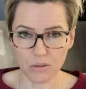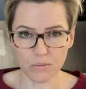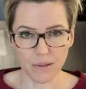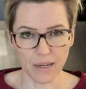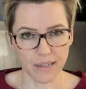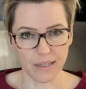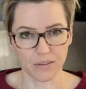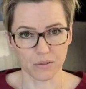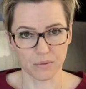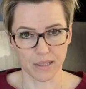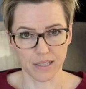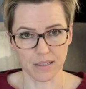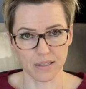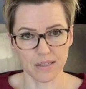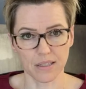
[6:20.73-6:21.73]
that
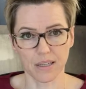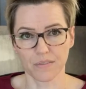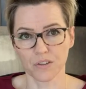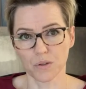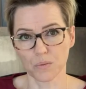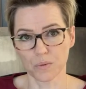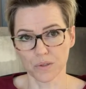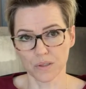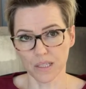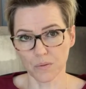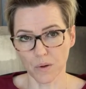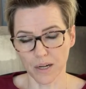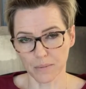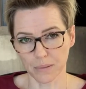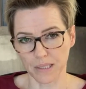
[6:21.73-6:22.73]
buyer will,
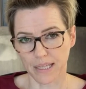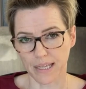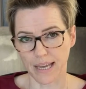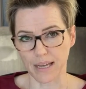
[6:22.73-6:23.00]
because of